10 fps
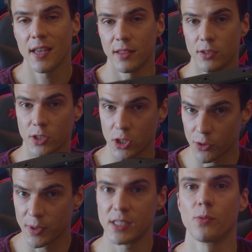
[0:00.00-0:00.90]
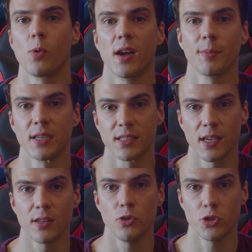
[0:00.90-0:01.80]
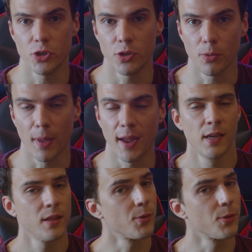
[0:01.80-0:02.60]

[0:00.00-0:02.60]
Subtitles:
And there's a good reason why I'm going to say that you should do that.